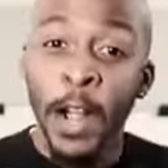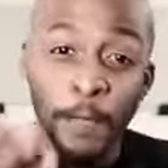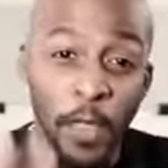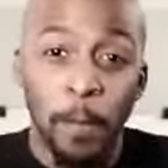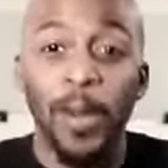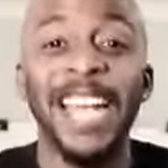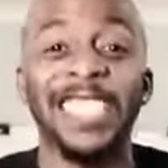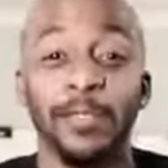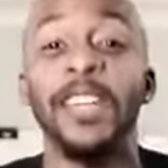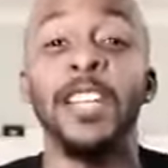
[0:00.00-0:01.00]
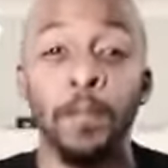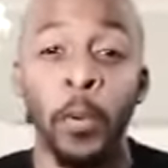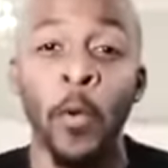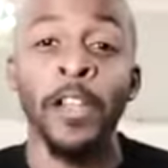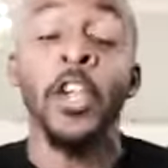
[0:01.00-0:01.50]
the blessed meeting
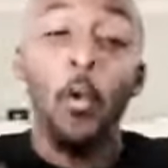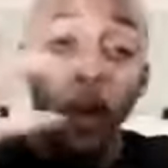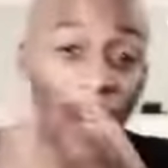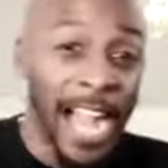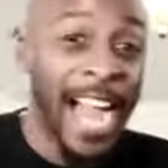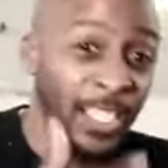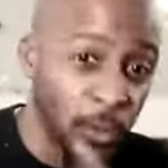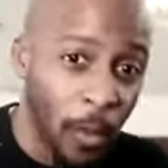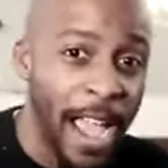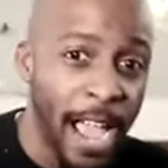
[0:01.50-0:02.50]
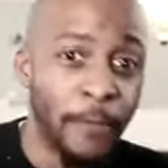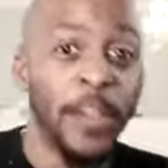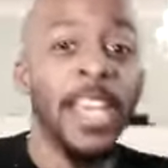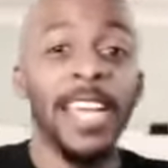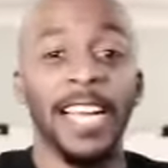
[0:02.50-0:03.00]
point where God's wrath
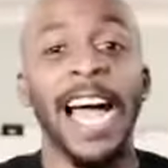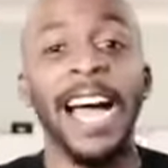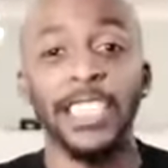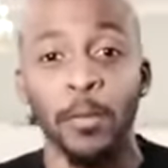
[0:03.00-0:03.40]
and God's